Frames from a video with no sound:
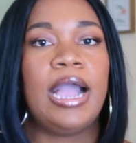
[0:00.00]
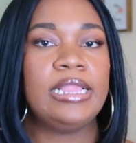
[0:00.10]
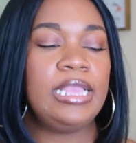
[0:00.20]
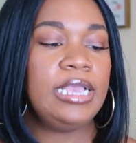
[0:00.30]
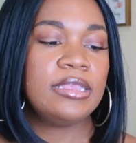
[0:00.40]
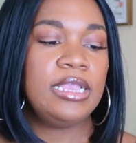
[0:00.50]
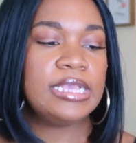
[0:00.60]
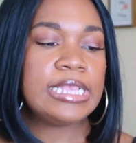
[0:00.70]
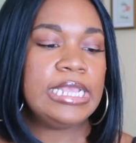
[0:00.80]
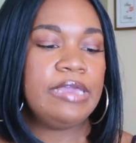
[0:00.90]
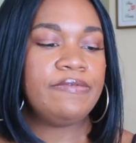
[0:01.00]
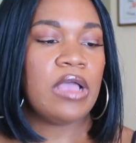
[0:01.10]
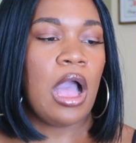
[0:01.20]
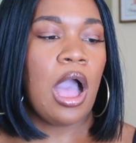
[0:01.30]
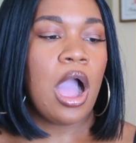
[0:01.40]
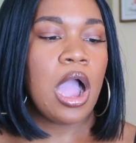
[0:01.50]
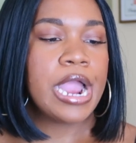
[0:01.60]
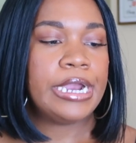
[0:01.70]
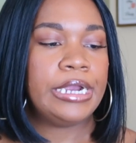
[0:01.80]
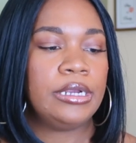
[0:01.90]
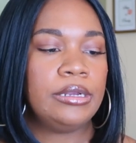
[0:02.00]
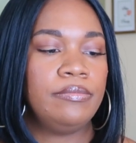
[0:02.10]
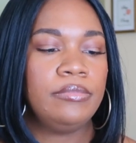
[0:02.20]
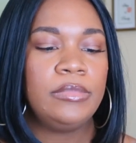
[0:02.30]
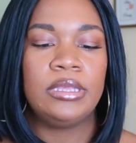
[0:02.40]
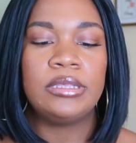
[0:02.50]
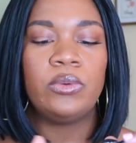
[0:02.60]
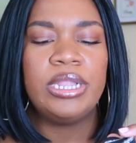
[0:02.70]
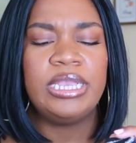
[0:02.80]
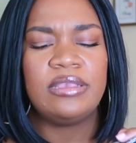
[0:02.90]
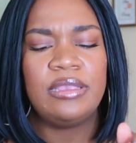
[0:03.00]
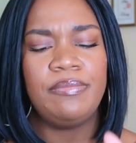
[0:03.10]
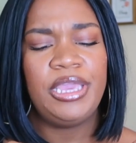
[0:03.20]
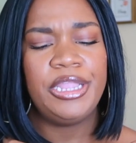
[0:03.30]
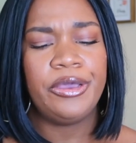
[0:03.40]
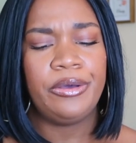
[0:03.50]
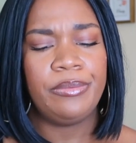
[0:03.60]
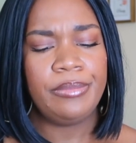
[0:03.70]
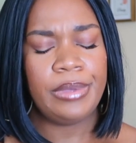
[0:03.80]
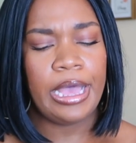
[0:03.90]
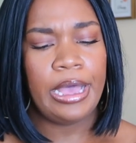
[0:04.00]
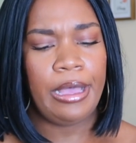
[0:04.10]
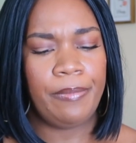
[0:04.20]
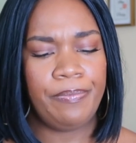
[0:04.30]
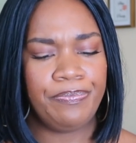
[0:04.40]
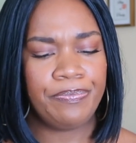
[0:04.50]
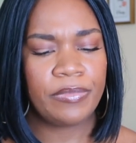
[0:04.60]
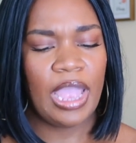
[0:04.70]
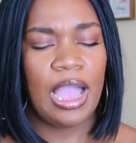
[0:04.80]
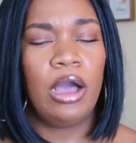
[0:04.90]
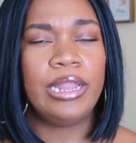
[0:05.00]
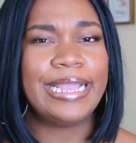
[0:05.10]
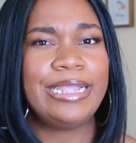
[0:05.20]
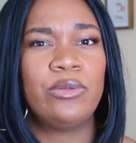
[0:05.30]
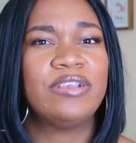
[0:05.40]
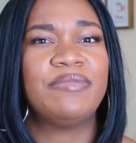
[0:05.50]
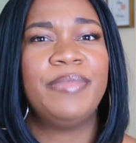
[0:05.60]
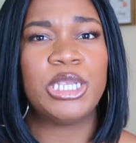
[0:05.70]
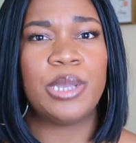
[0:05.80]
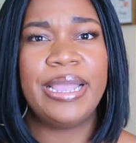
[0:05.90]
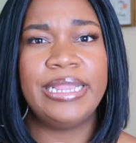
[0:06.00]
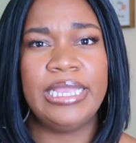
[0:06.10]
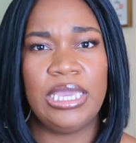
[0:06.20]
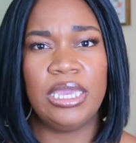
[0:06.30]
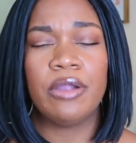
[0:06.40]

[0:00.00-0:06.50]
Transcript: and these knee sleeves are, this one is in medium. All I did was measure my knee